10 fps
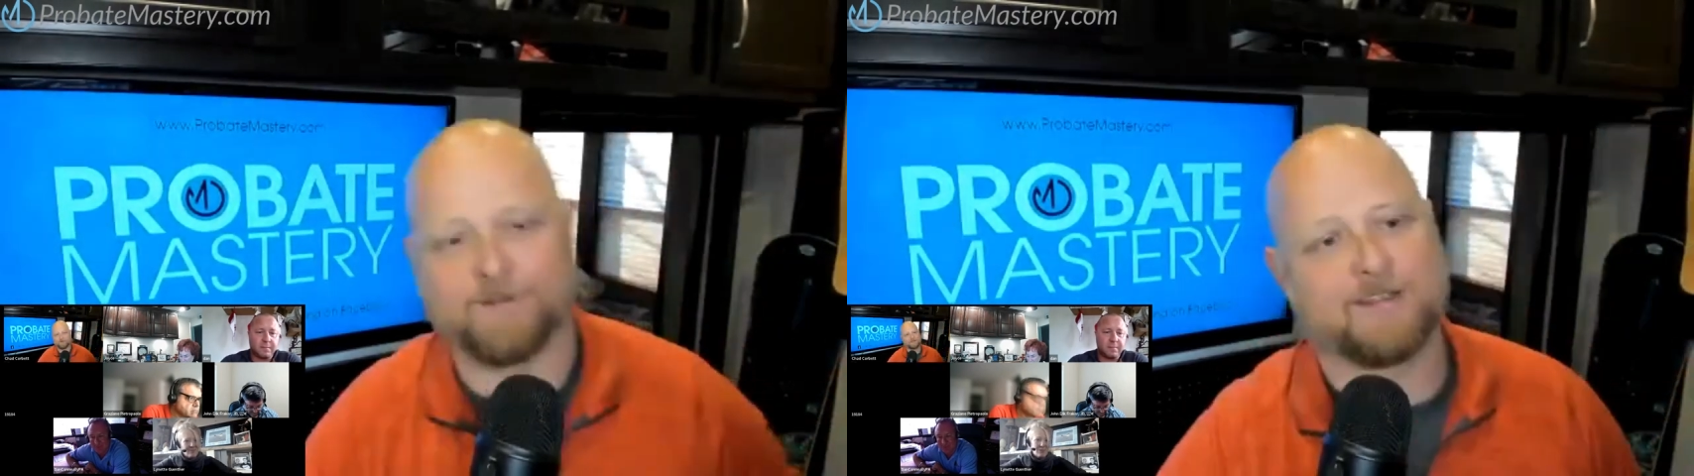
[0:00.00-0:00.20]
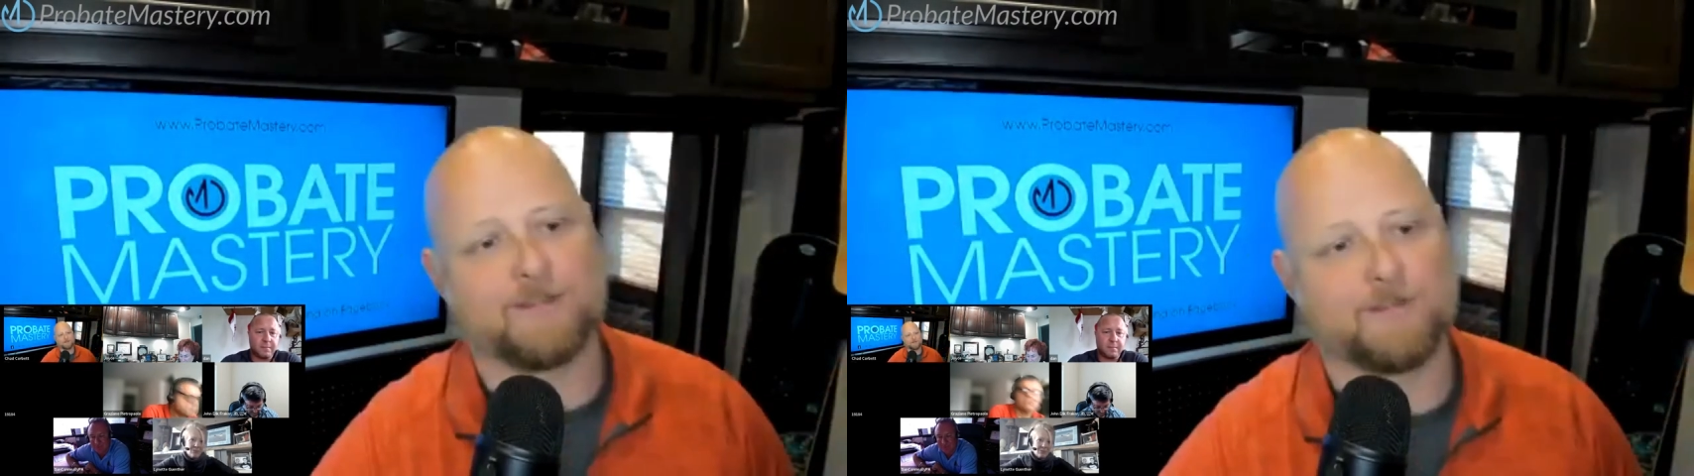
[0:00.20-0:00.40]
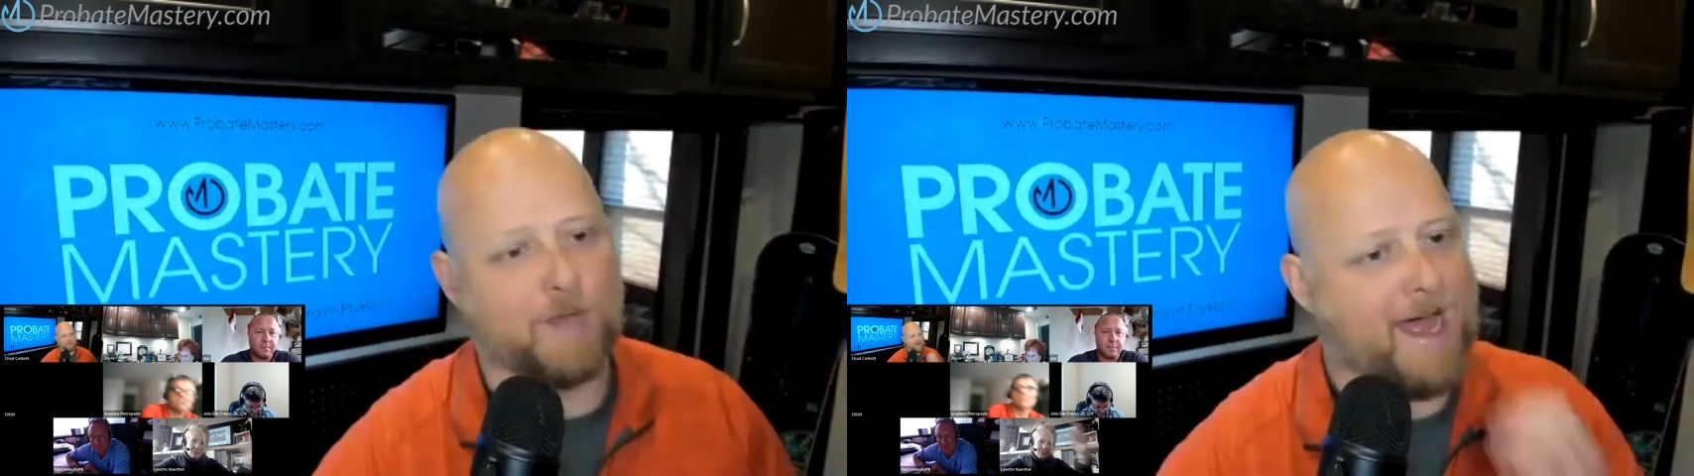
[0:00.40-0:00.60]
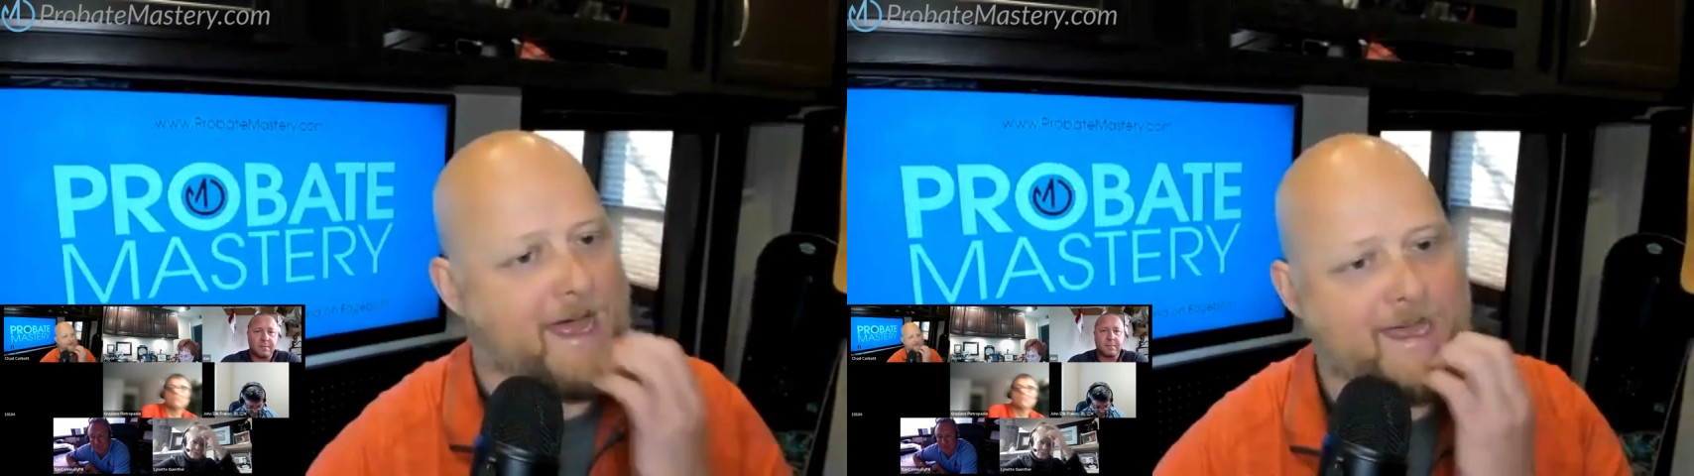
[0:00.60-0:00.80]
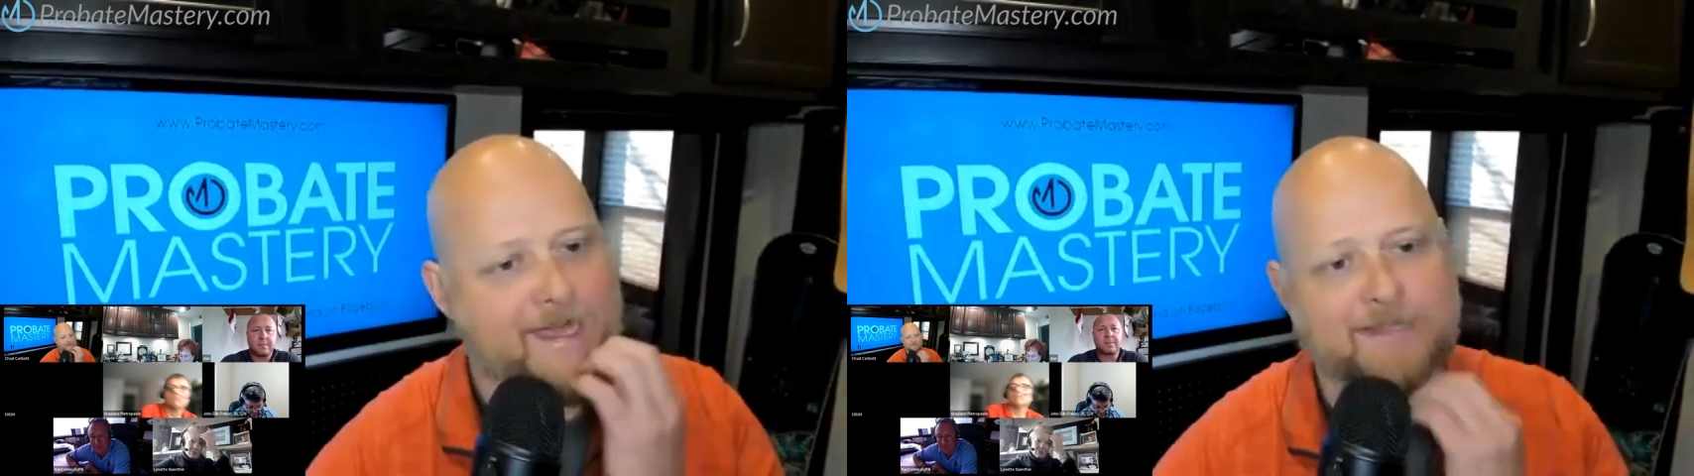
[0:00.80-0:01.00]
This is why I
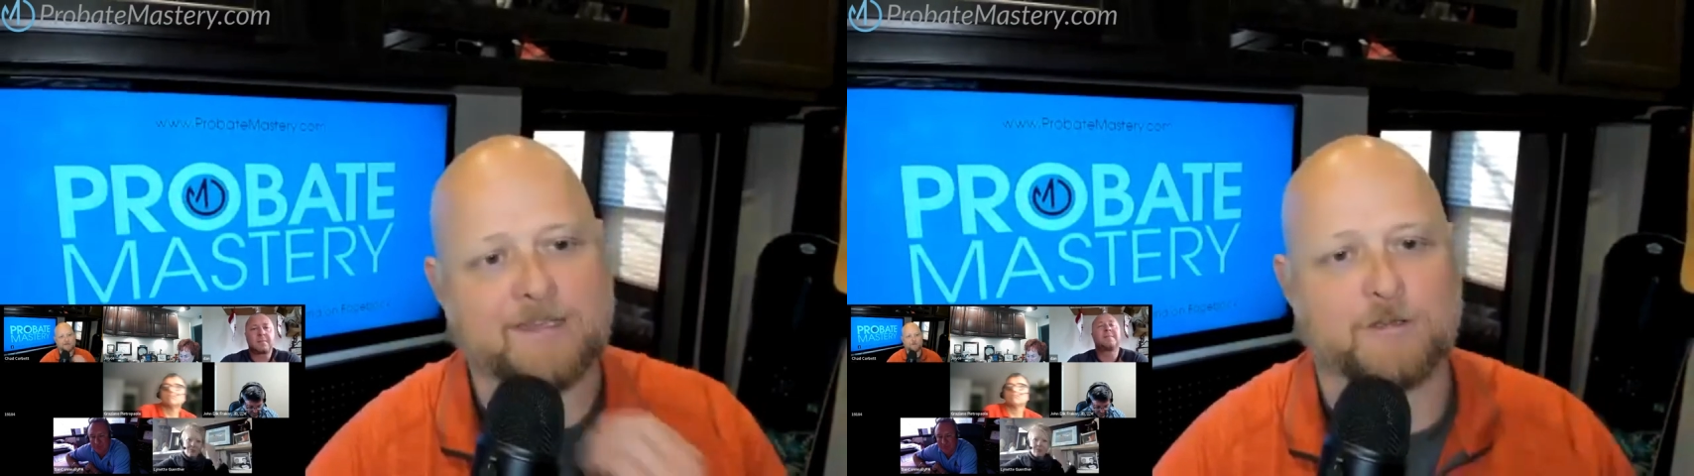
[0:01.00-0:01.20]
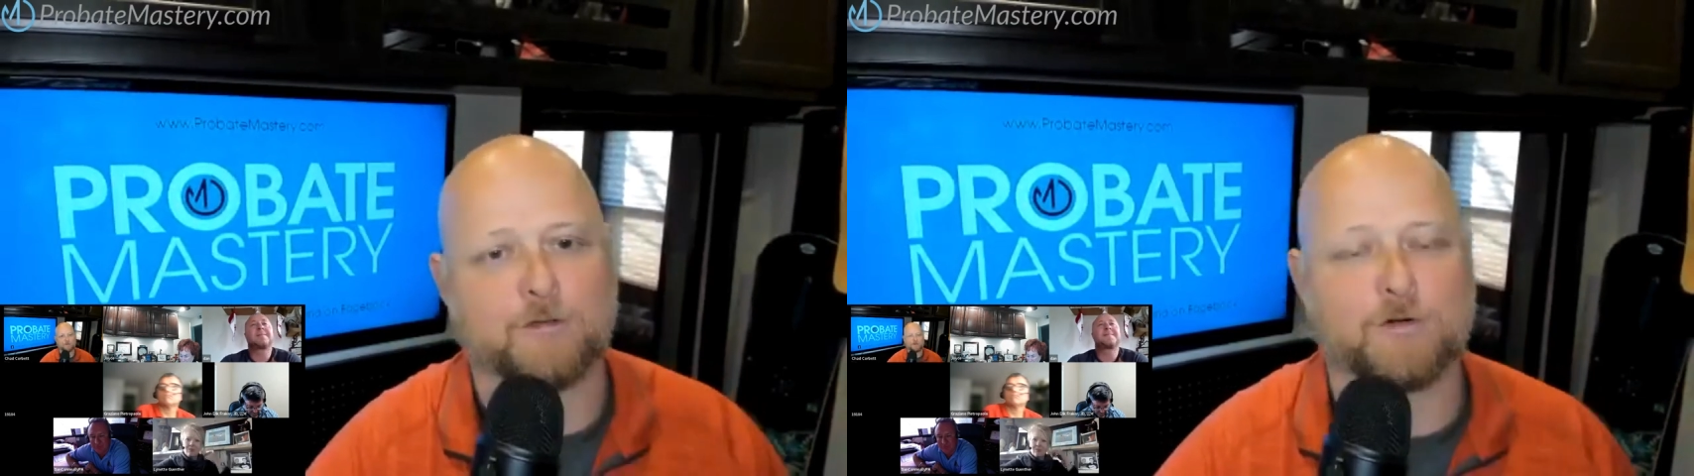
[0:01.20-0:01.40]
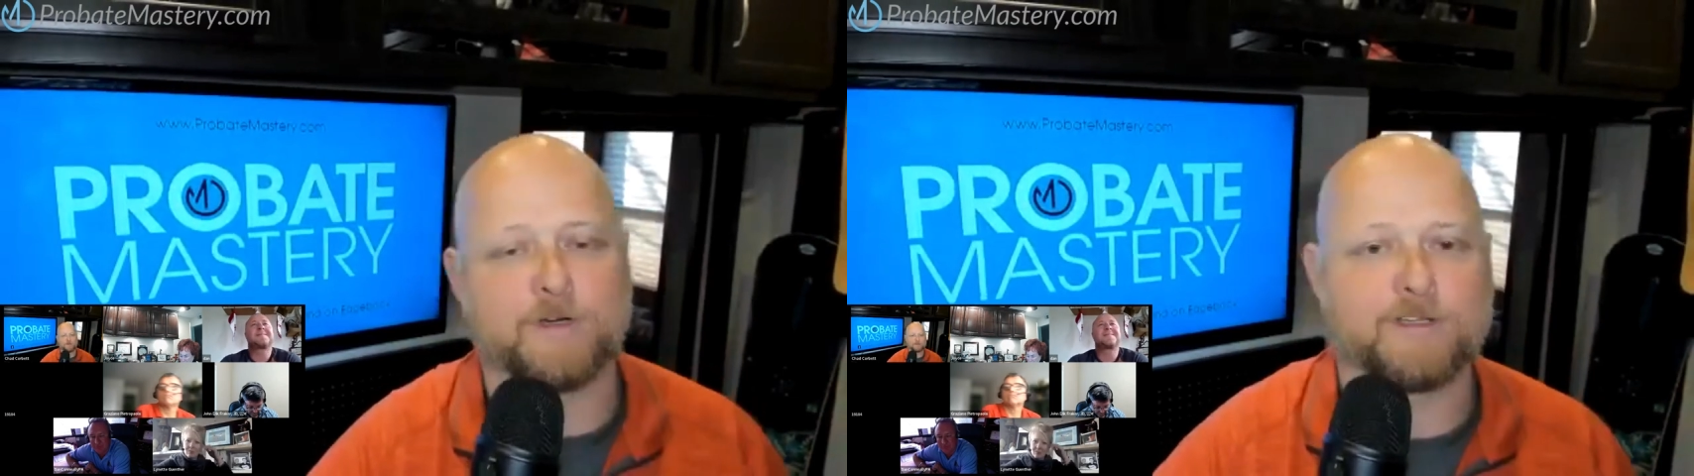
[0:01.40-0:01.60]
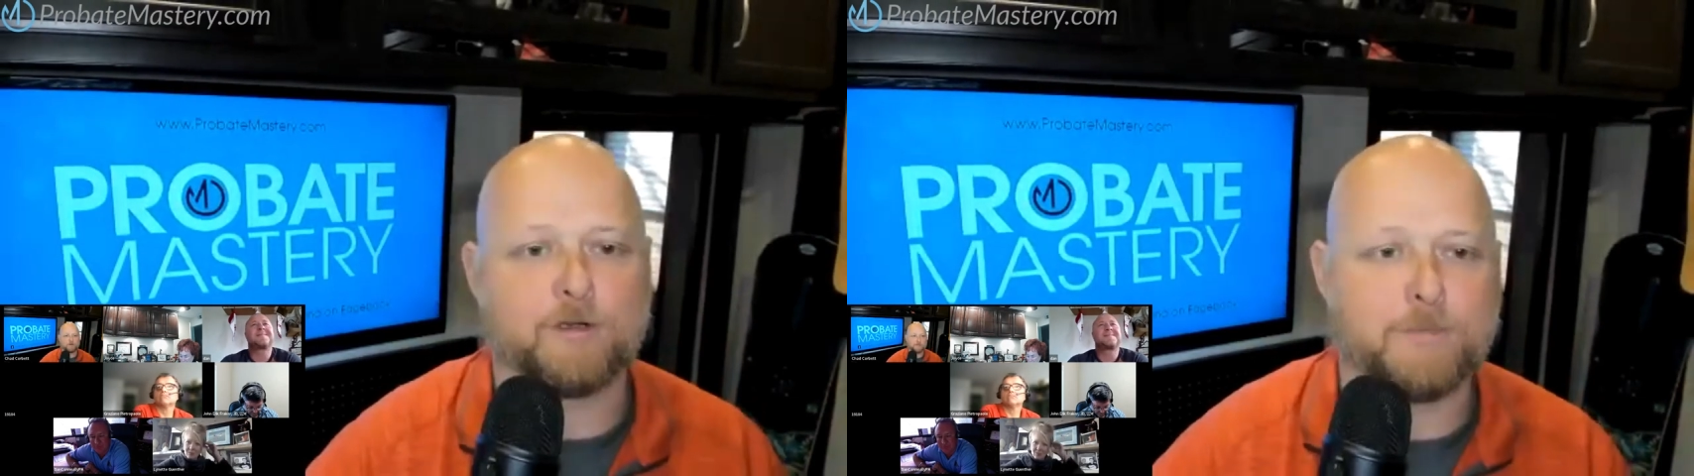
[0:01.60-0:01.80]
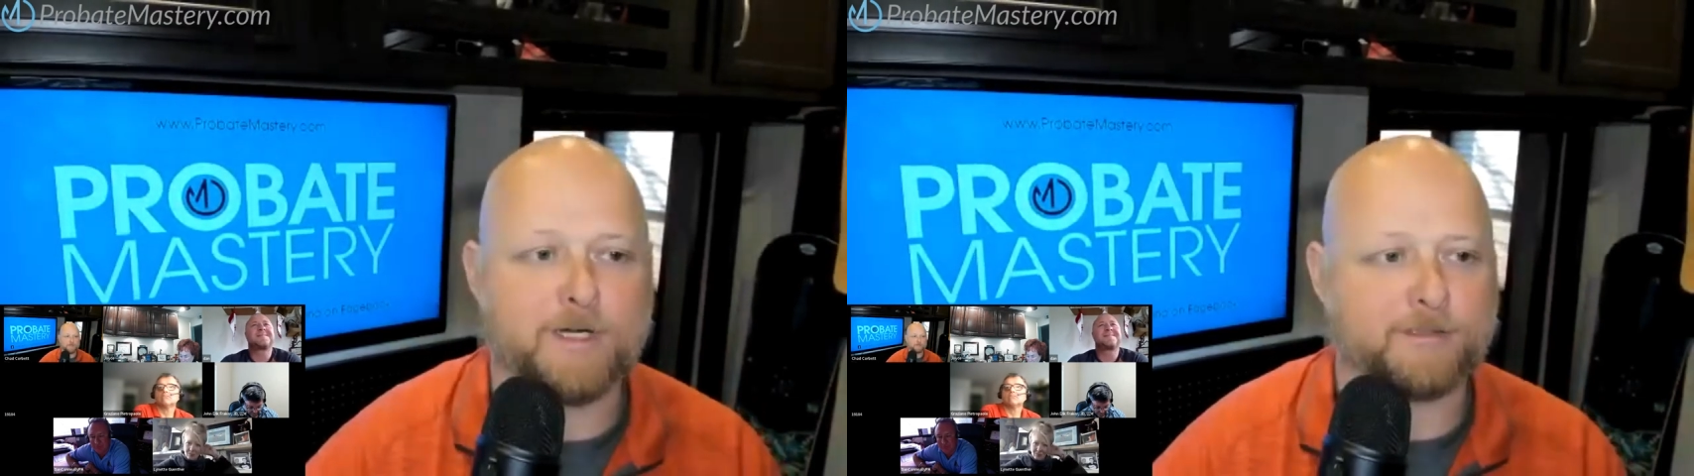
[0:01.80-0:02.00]
hate this story
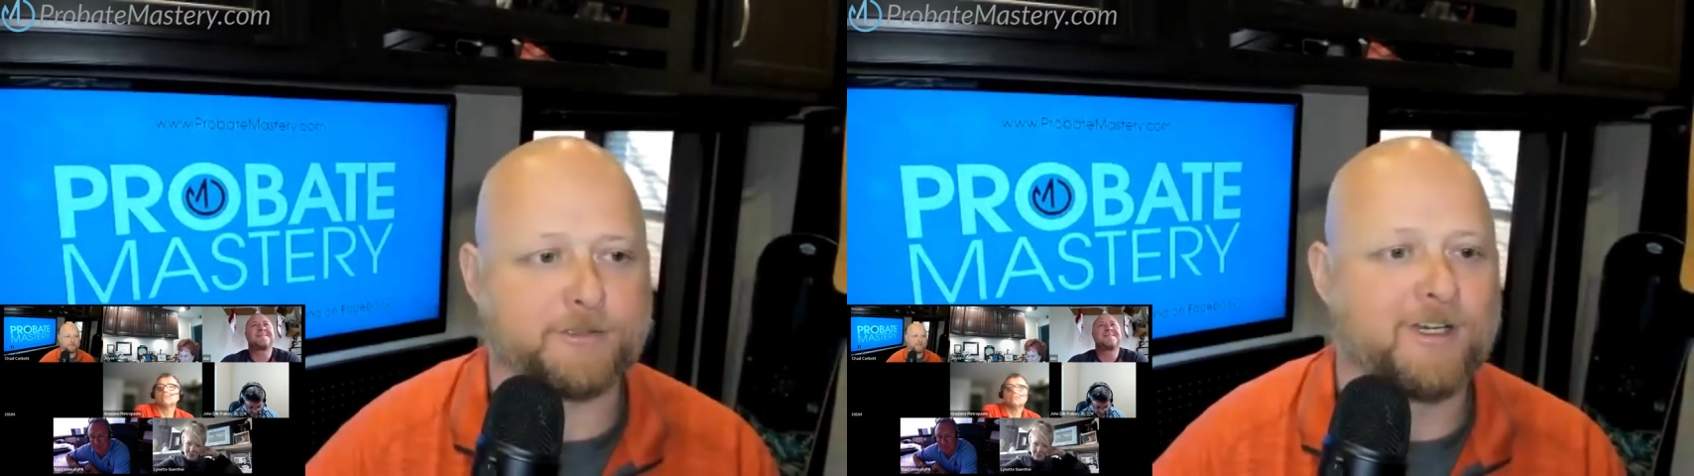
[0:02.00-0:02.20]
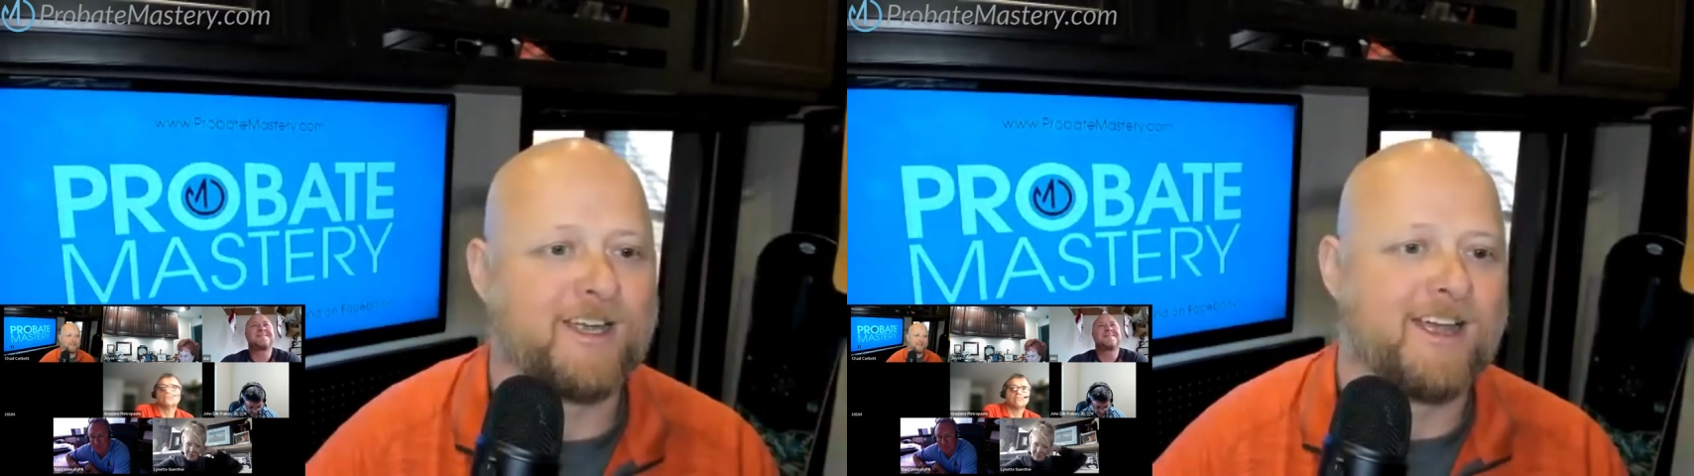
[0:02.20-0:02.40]
so much.